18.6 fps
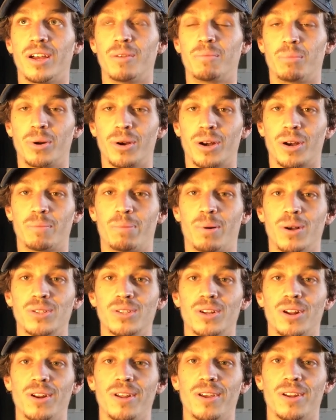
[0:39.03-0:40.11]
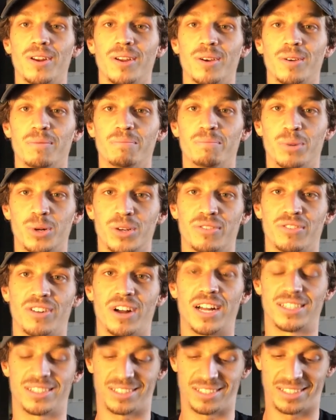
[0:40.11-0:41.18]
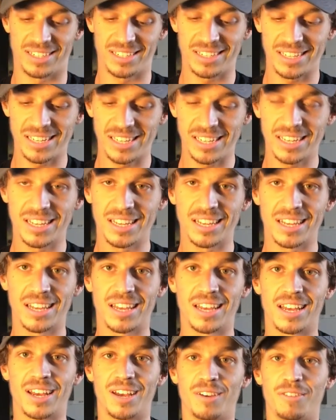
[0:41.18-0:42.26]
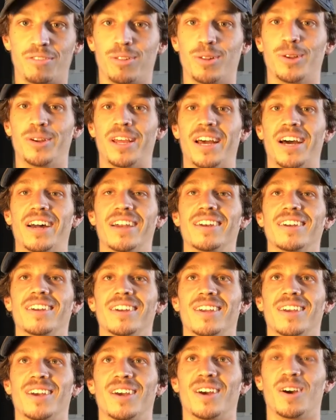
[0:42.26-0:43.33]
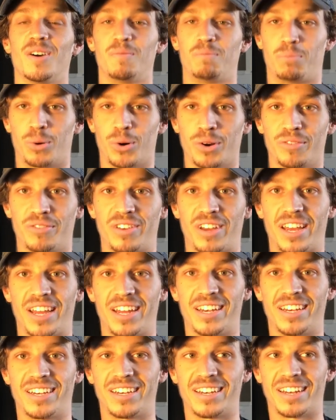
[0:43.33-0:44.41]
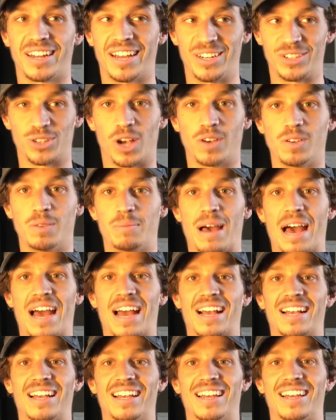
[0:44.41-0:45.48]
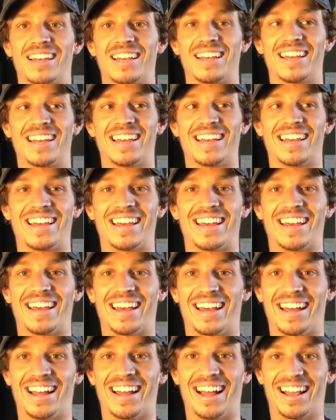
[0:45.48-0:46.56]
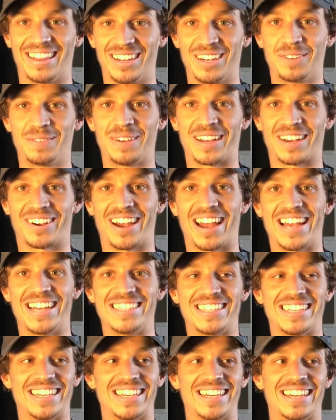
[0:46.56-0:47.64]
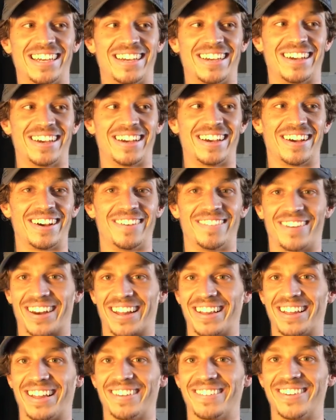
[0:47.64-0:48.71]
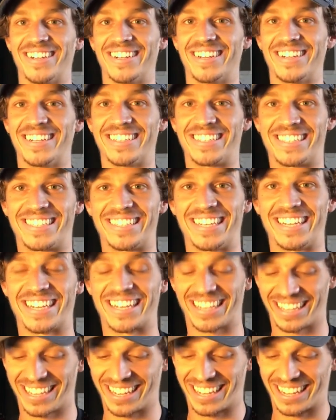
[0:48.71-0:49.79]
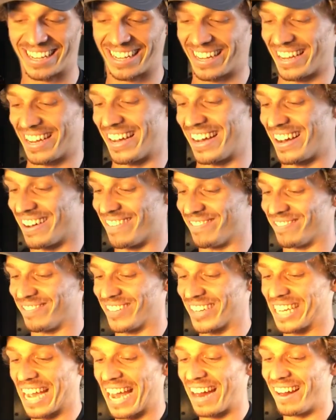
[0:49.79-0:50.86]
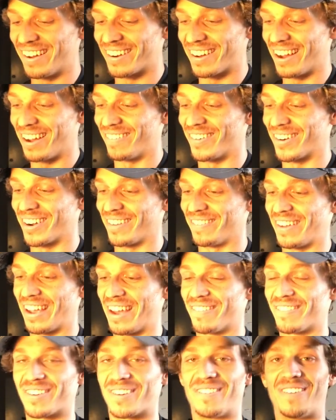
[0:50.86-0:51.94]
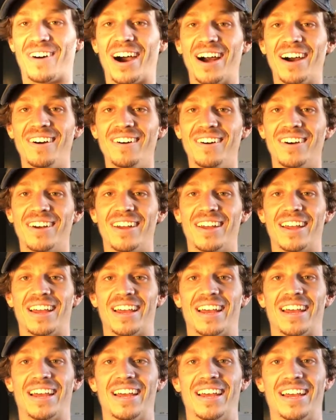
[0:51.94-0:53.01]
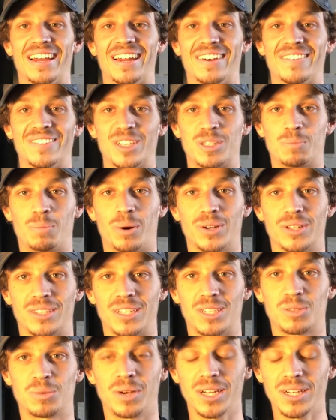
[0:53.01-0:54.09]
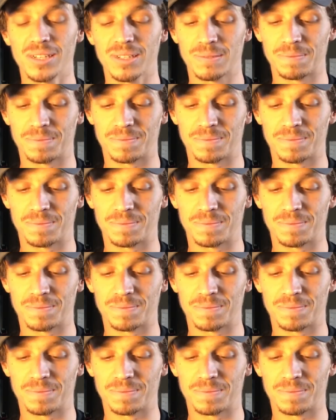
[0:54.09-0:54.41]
put a deposit on it, booked flights to Sydney, flew down, bought a van, and drove it back. A little bit crazy, but I love it. It's sick. Um, McKenna and I wanted a van for a while, and we spotted this one,